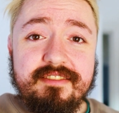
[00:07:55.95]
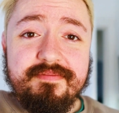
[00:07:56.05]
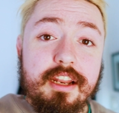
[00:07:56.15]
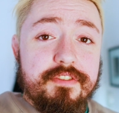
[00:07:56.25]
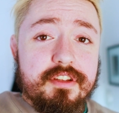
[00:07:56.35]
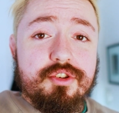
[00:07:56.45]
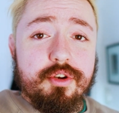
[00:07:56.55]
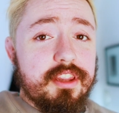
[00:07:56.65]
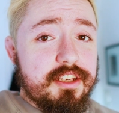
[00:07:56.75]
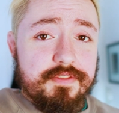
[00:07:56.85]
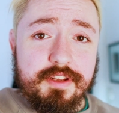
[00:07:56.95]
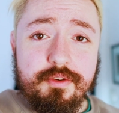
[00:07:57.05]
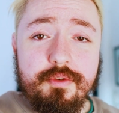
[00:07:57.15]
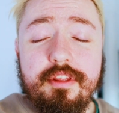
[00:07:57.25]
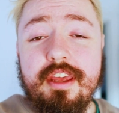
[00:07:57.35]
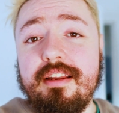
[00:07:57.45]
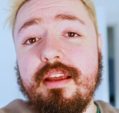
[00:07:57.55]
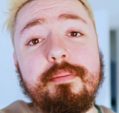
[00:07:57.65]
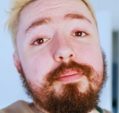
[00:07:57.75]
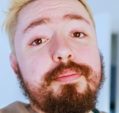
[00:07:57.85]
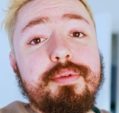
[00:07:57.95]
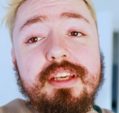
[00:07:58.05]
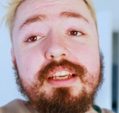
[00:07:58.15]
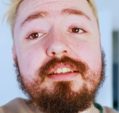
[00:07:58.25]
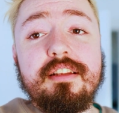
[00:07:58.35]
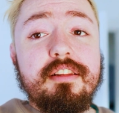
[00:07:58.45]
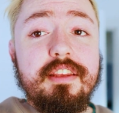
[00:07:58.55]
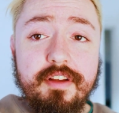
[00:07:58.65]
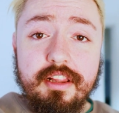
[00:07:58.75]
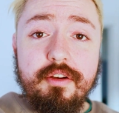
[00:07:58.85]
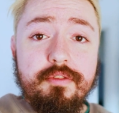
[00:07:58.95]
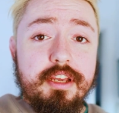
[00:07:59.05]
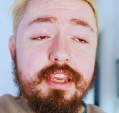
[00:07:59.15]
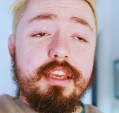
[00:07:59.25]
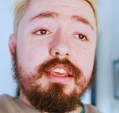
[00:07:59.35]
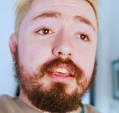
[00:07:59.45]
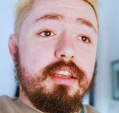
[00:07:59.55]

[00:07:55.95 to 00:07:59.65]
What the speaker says: And if you enjoyed this video, then please leave a little like.